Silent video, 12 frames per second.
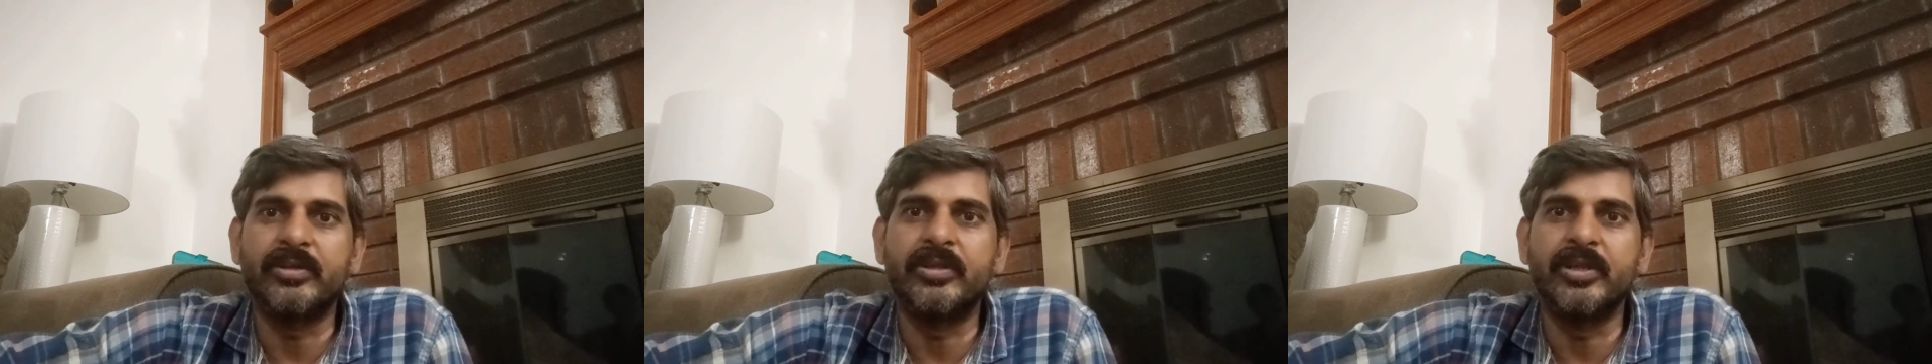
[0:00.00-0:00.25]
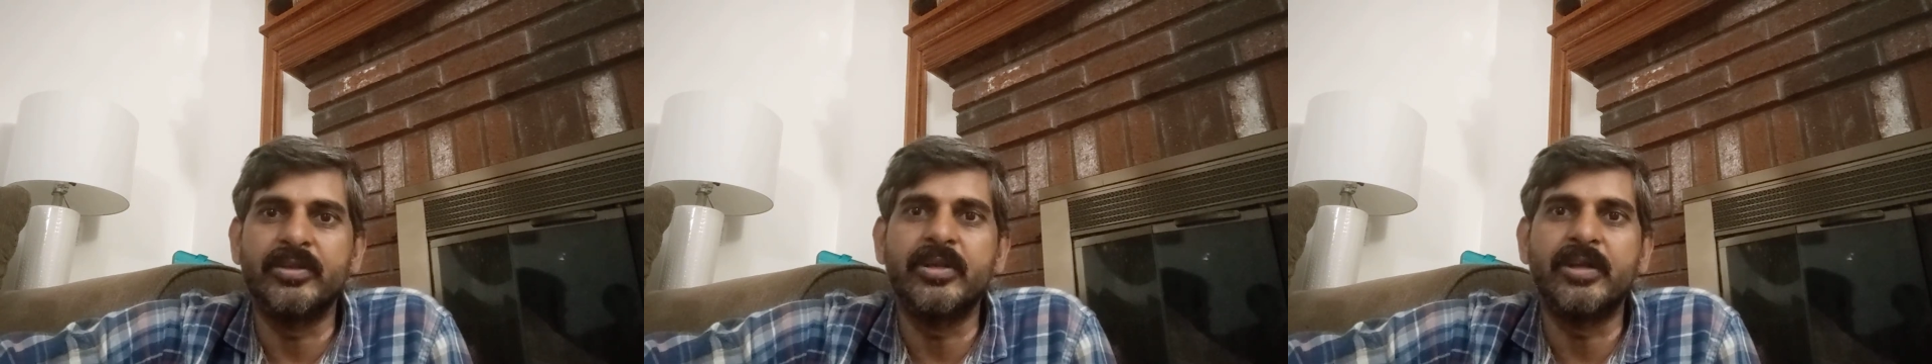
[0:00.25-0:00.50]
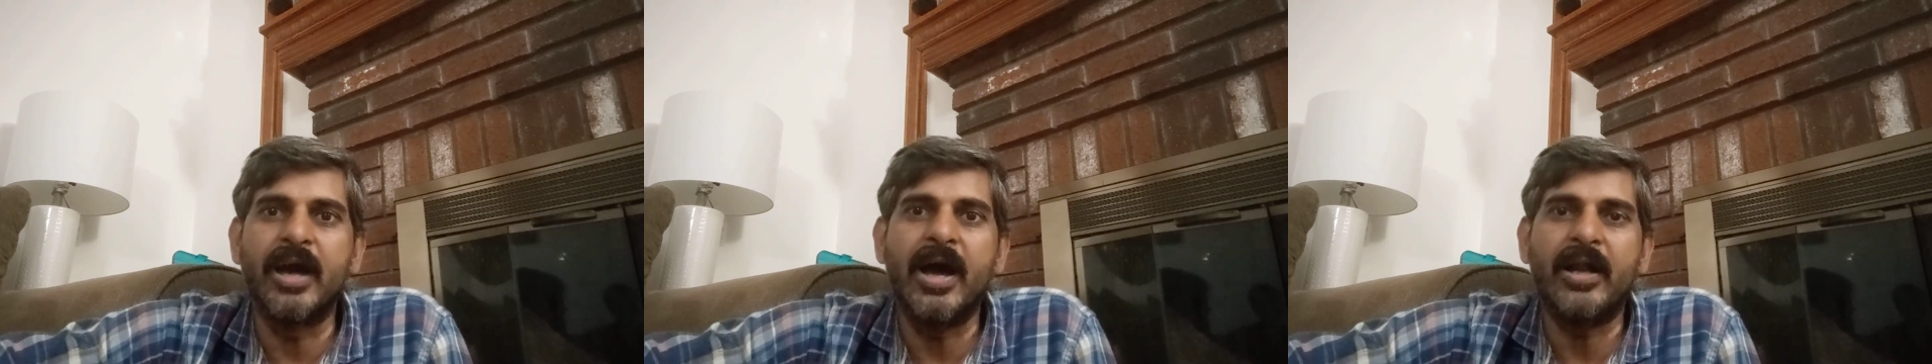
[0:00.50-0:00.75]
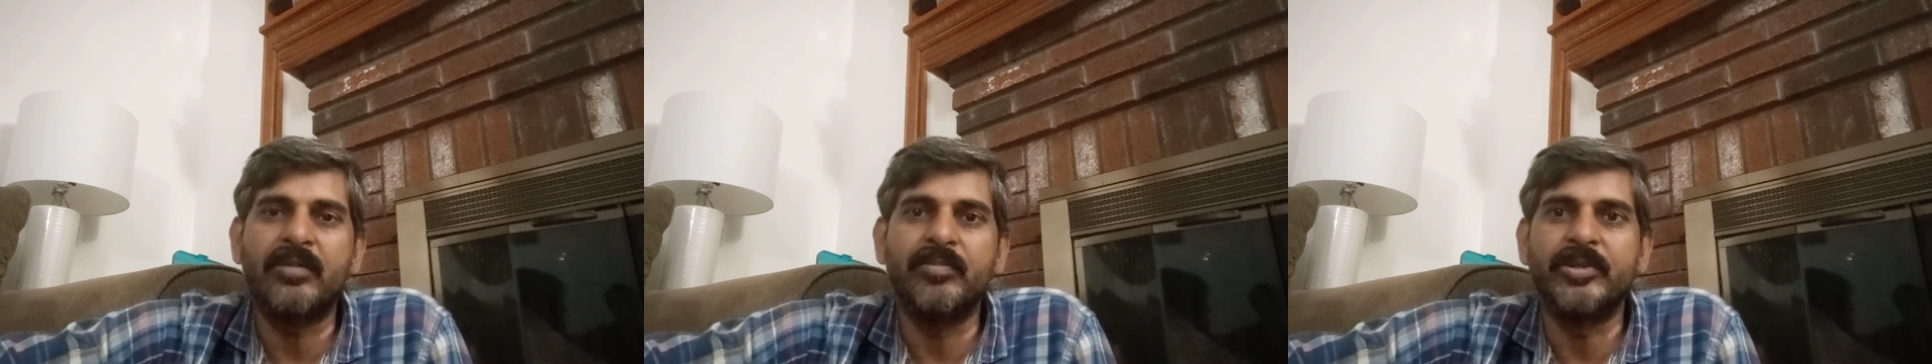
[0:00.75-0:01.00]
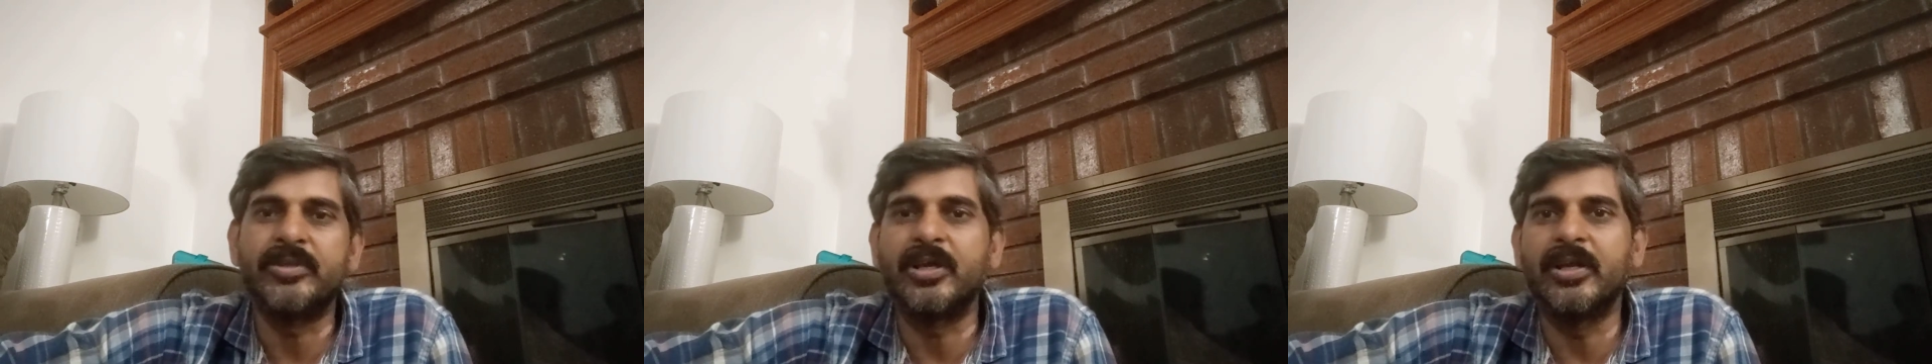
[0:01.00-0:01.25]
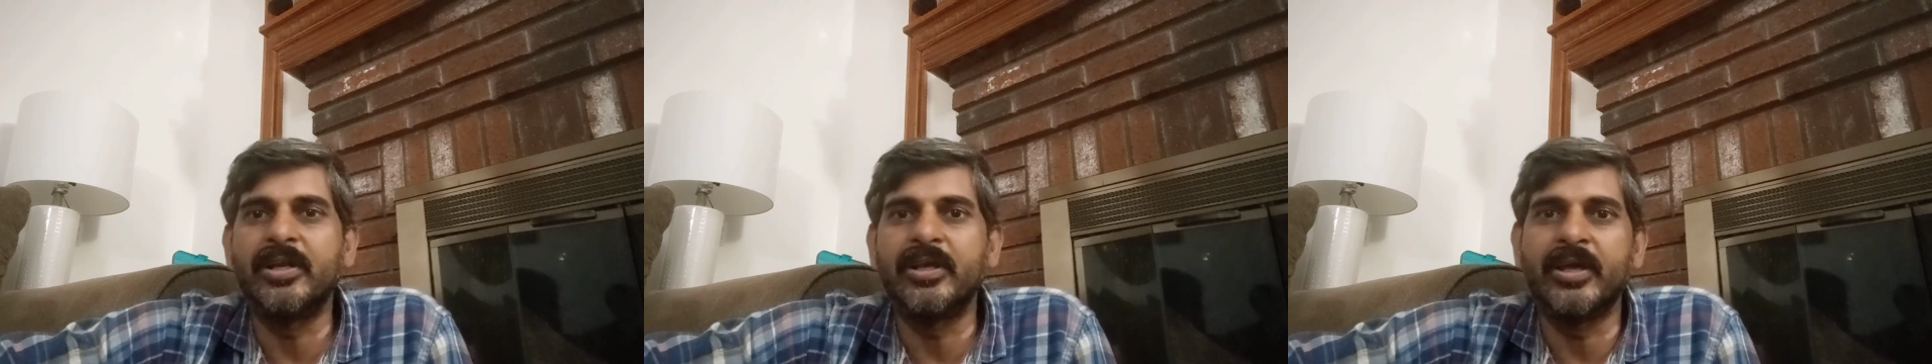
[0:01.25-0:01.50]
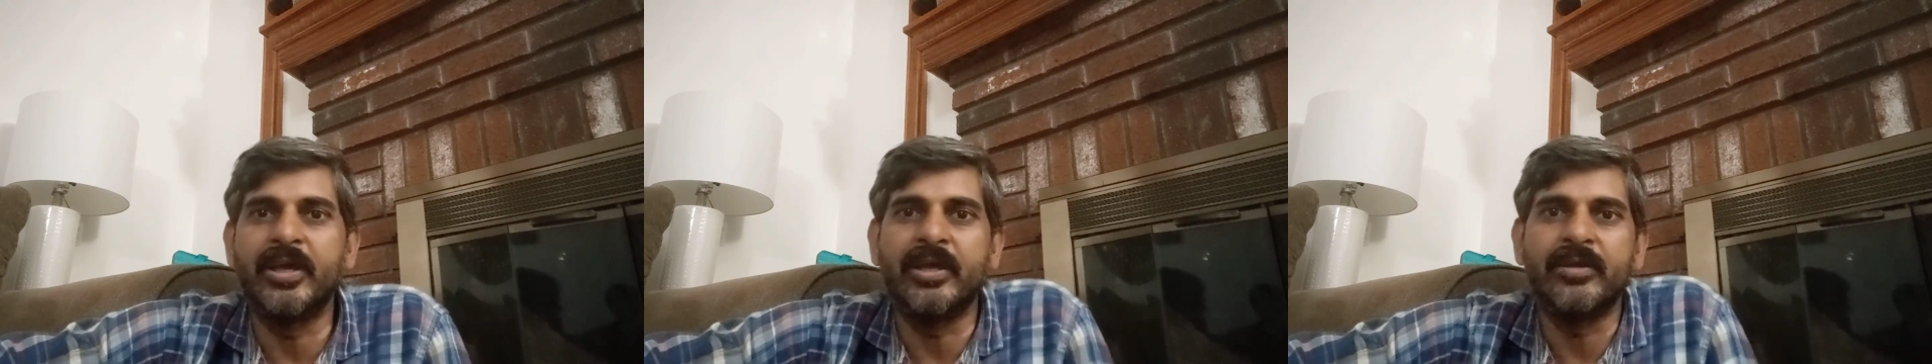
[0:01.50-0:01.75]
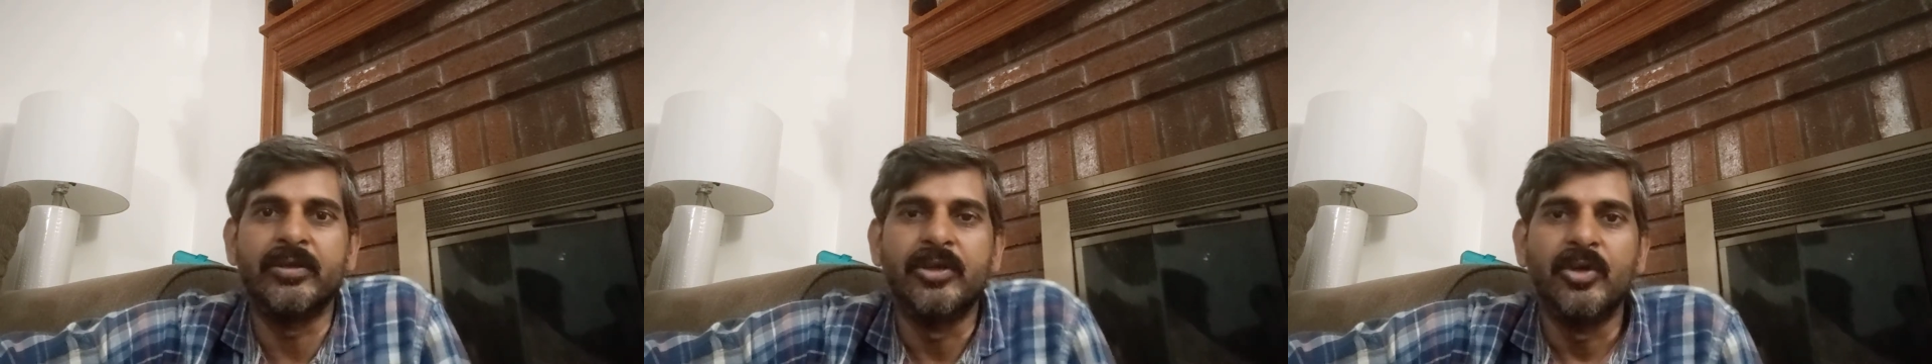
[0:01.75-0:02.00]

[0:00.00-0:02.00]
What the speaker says: there's a dark, basically a